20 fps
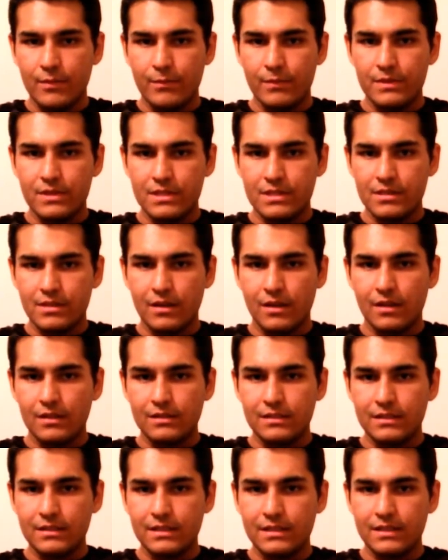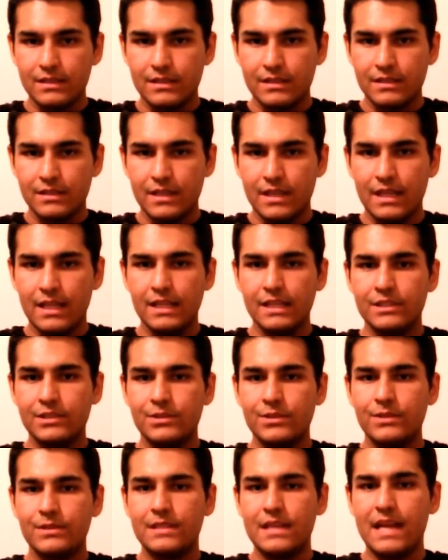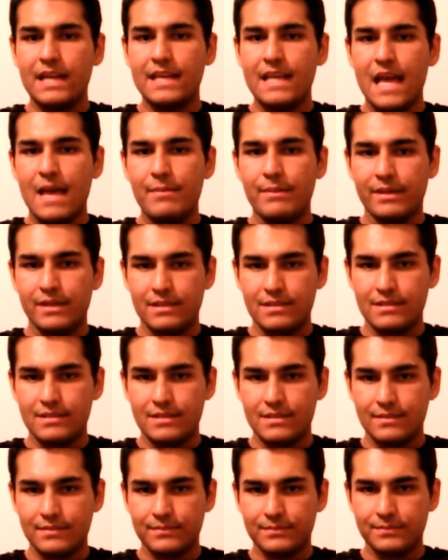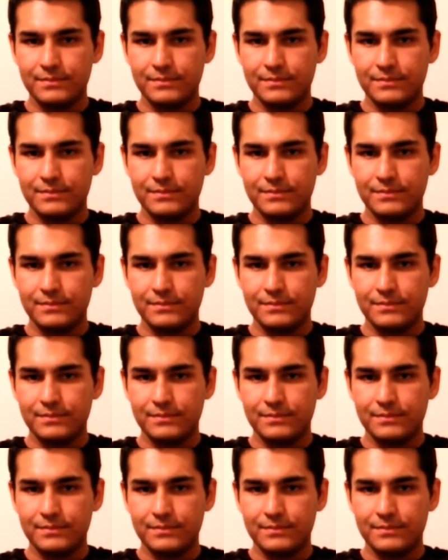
which is called electrodynamics.